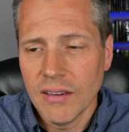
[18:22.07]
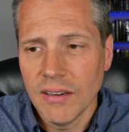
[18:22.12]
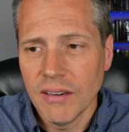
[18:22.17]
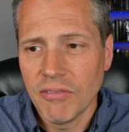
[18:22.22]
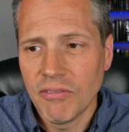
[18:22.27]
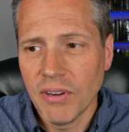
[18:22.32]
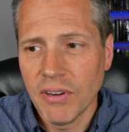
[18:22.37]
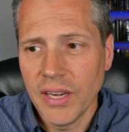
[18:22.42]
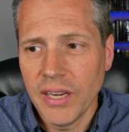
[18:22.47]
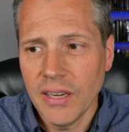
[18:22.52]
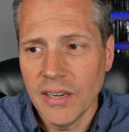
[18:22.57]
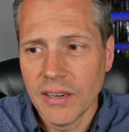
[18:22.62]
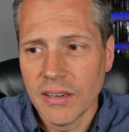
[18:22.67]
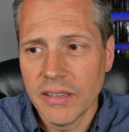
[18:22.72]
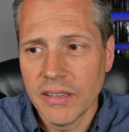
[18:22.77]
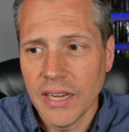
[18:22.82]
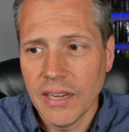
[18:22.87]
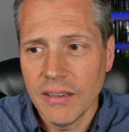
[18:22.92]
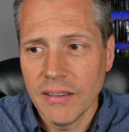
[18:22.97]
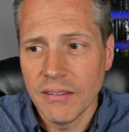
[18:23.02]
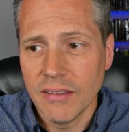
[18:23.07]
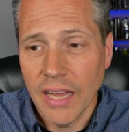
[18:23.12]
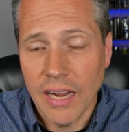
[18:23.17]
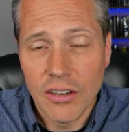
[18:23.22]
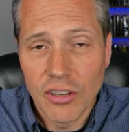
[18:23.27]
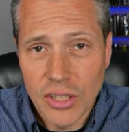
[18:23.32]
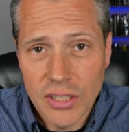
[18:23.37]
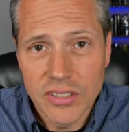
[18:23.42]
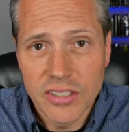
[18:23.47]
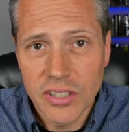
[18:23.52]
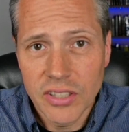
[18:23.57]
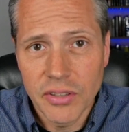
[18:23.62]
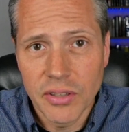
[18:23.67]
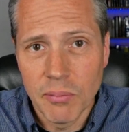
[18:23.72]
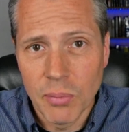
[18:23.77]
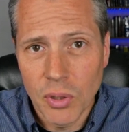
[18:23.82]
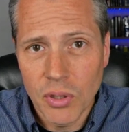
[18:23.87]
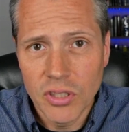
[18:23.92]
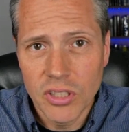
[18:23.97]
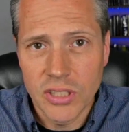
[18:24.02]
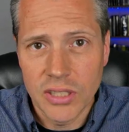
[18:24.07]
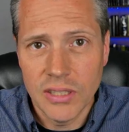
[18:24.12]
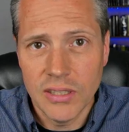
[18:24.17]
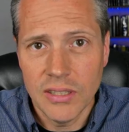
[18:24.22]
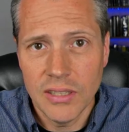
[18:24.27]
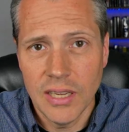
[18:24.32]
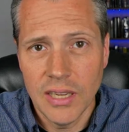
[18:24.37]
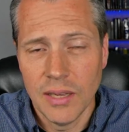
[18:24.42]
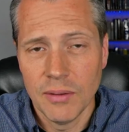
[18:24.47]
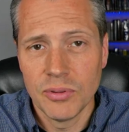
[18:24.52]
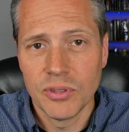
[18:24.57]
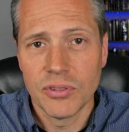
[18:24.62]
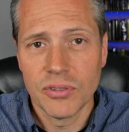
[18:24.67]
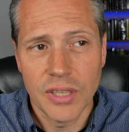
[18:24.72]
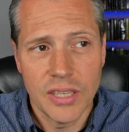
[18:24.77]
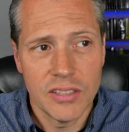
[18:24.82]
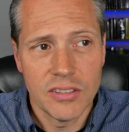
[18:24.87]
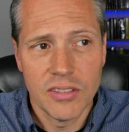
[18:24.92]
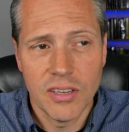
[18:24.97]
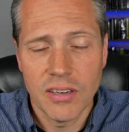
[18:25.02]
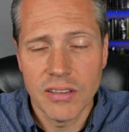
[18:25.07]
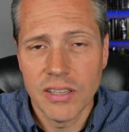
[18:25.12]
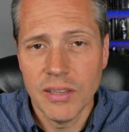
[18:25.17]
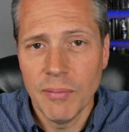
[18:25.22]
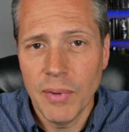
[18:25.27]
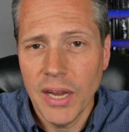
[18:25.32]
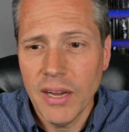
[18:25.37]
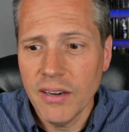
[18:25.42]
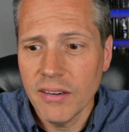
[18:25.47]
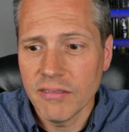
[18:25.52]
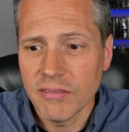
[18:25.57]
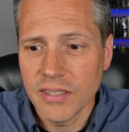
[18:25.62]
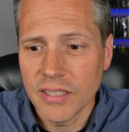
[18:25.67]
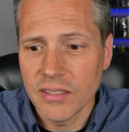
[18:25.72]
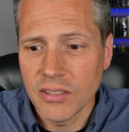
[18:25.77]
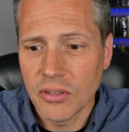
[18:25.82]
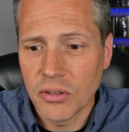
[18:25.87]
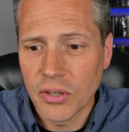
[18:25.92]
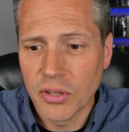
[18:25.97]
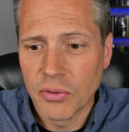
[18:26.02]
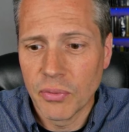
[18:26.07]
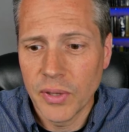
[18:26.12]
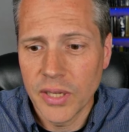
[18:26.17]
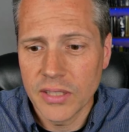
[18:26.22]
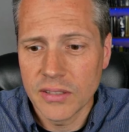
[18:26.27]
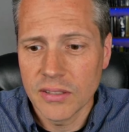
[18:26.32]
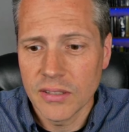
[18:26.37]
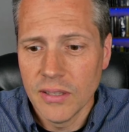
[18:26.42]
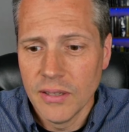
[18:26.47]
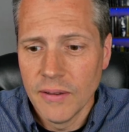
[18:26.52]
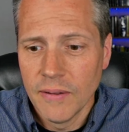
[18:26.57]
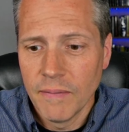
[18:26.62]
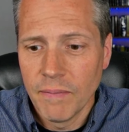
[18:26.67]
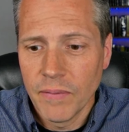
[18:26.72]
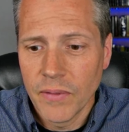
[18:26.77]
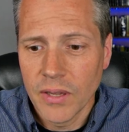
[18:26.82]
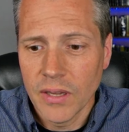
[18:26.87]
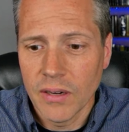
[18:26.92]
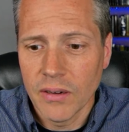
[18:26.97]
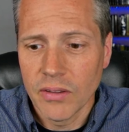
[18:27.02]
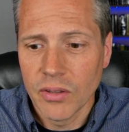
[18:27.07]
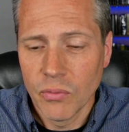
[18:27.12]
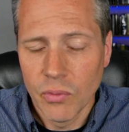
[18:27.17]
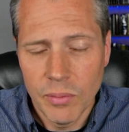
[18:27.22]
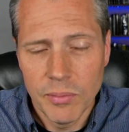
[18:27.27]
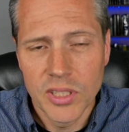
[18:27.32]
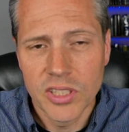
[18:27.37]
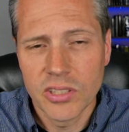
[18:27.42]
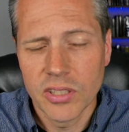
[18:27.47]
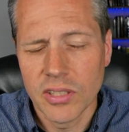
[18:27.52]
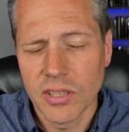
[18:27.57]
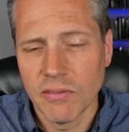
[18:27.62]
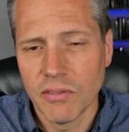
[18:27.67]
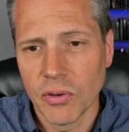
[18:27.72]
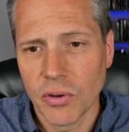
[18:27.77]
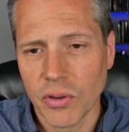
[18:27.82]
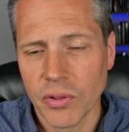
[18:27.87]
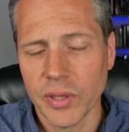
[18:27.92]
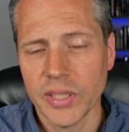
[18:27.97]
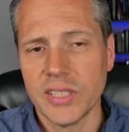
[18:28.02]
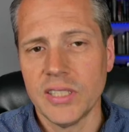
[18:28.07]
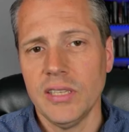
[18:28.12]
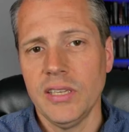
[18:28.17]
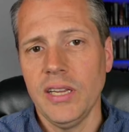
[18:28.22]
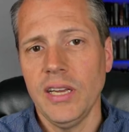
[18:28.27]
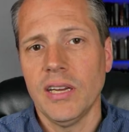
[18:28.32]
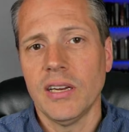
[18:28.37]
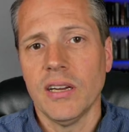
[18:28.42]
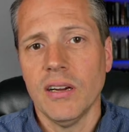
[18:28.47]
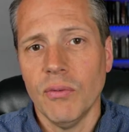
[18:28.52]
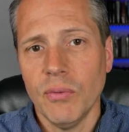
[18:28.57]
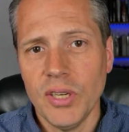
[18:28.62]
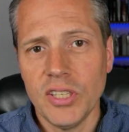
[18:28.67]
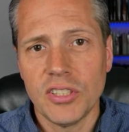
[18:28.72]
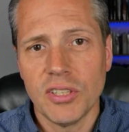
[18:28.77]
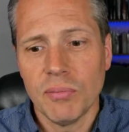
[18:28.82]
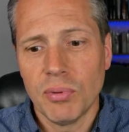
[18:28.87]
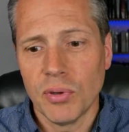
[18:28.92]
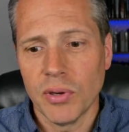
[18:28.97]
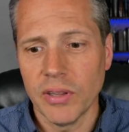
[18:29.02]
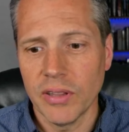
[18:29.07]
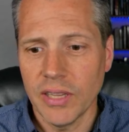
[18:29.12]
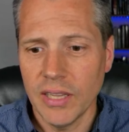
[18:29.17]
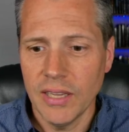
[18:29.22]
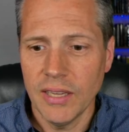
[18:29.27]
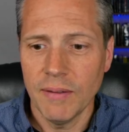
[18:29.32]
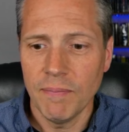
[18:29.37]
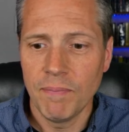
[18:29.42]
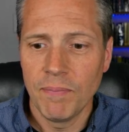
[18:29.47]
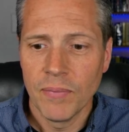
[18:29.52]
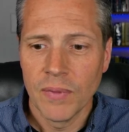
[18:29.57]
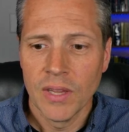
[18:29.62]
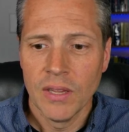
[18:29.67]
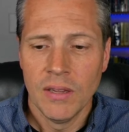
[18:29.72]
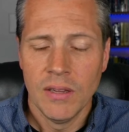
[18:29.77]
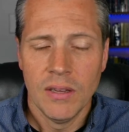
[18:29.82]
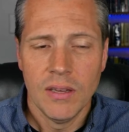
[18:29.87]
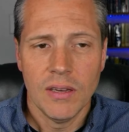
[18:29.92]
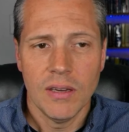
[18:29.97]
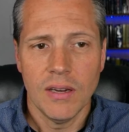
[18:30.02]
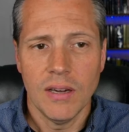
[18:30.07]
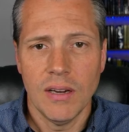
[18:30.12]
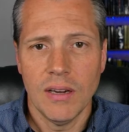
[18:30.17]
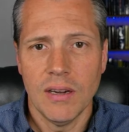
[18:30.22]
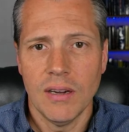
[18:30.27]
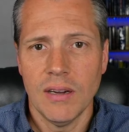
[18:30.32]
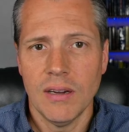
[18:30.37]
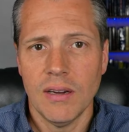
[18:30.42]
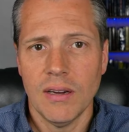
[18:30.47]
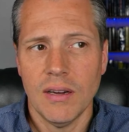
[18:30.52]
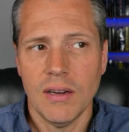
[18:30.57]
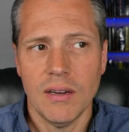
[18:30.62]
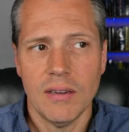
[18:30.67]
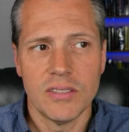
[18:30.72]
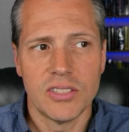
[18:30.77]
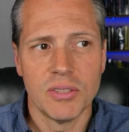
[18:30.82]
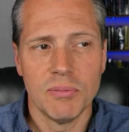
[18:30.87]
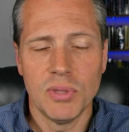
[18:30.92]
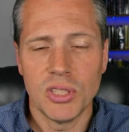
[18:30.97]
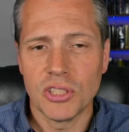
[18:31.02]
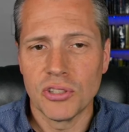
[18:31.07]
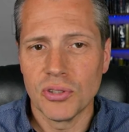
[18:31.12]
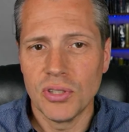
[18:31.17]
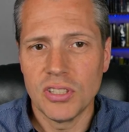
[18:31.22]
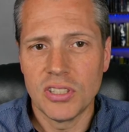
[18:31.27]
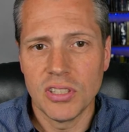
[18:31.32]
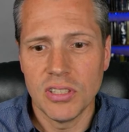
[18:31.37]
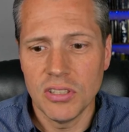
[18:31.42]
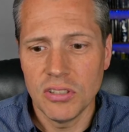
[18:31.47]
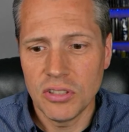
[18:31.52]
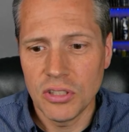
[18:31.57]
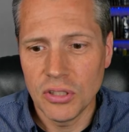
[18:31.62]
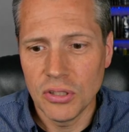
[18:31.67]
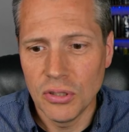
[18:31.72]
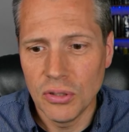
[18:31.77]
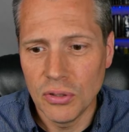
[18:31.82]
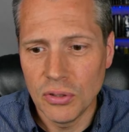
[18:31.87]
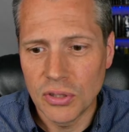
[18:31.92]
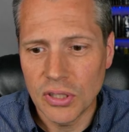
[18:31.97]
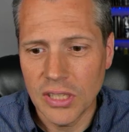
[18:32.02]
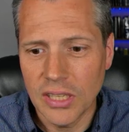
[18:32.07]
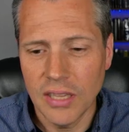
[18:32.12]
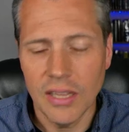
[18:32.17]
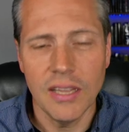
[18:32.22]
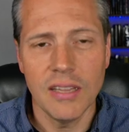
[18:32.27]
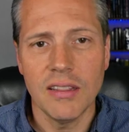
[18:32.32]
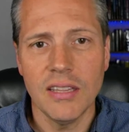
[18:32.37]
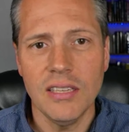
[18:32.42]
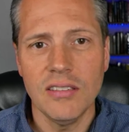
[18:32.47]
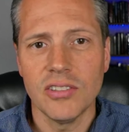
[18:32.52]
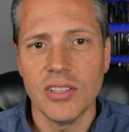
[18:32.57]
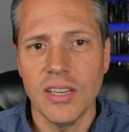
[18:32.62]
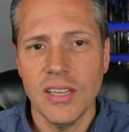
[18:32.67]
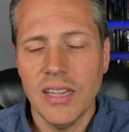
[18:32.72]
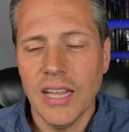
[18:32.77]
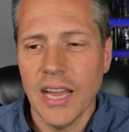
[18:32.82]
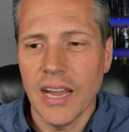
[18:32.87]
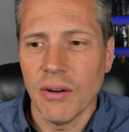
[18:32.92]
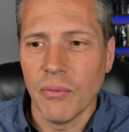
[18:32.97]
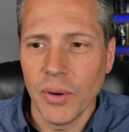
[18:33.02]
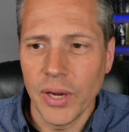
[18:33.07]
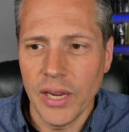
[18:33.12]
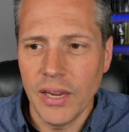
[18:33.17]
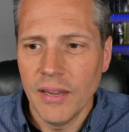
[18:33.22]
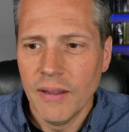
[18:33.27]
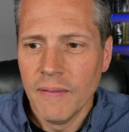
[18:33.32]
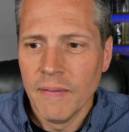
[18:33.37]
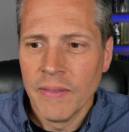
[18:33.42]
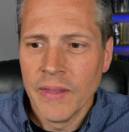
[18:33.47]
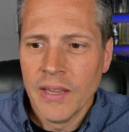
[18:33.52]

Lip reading: fighting or that are considering abortion, and it helps try to talk them out of it. The Women's Center of Northwest Indiana, we support them. Some missionaries to the Jews and things like that. We